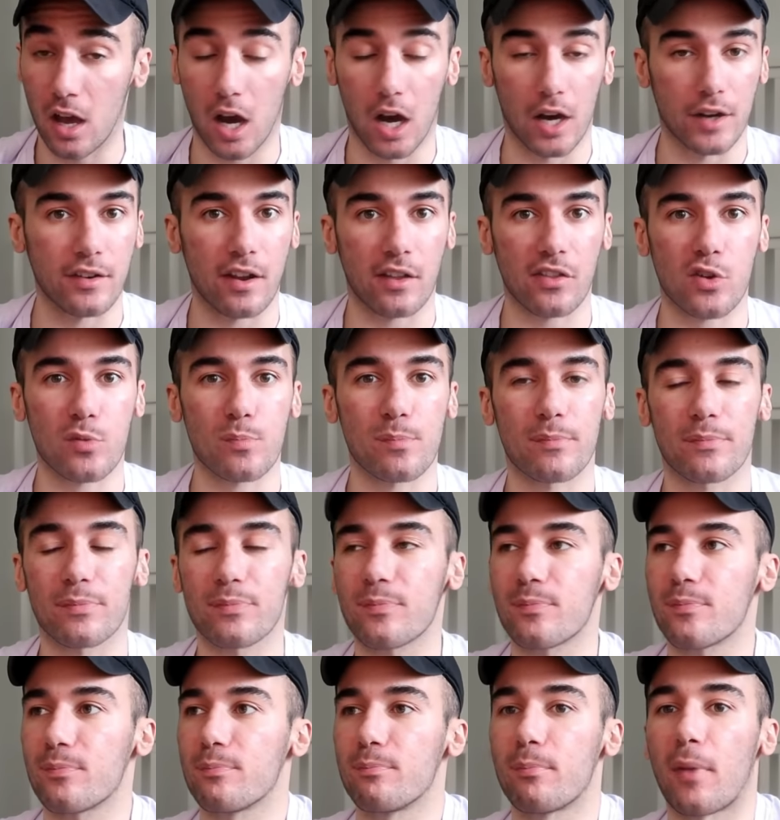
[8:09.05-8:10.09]
Another
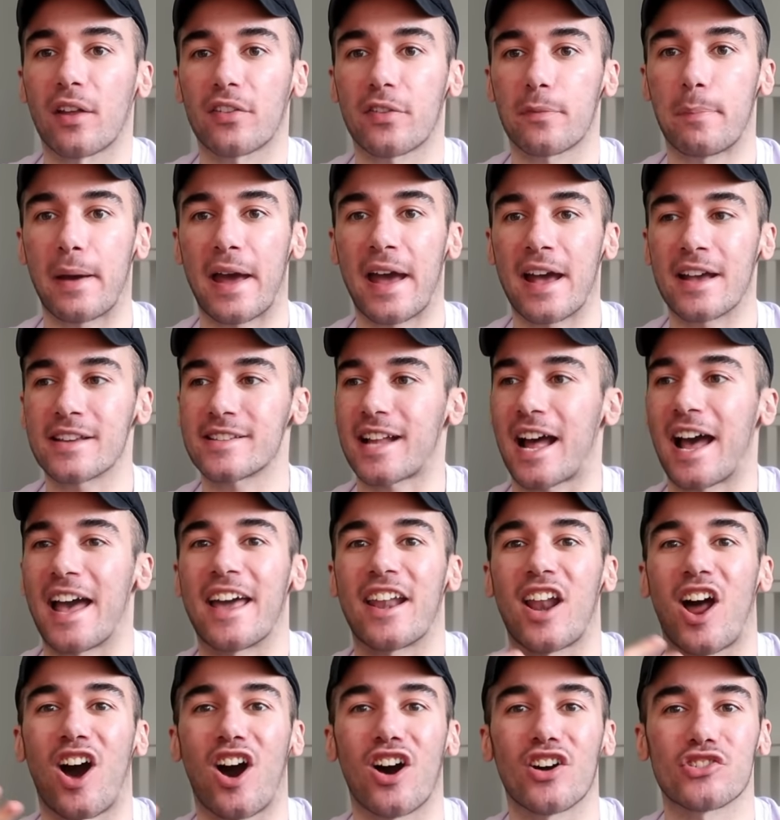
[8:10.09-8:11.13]
month passed, I
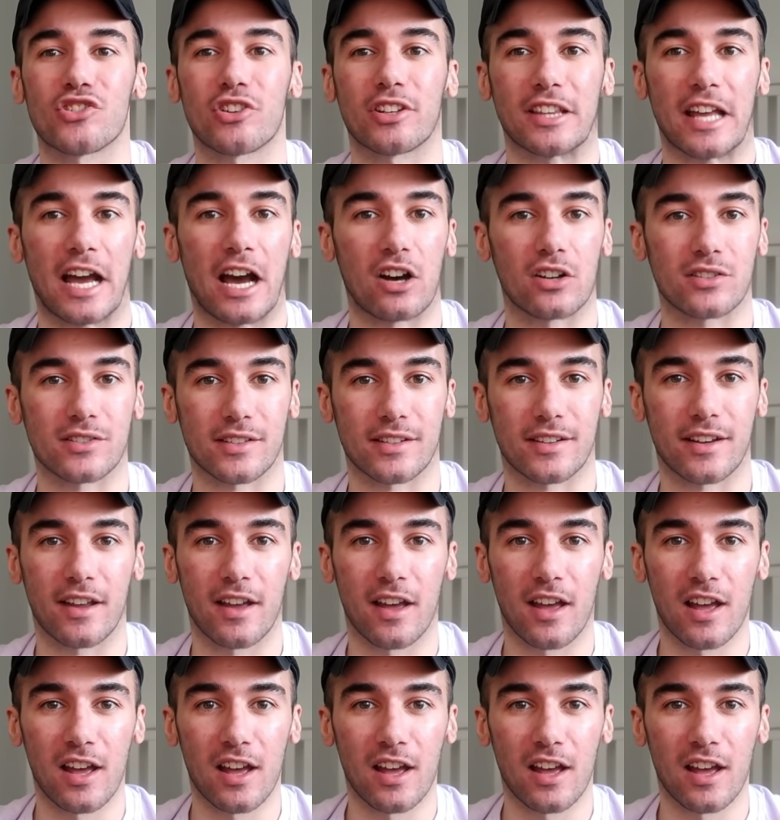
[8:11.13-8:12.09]
had 100,000.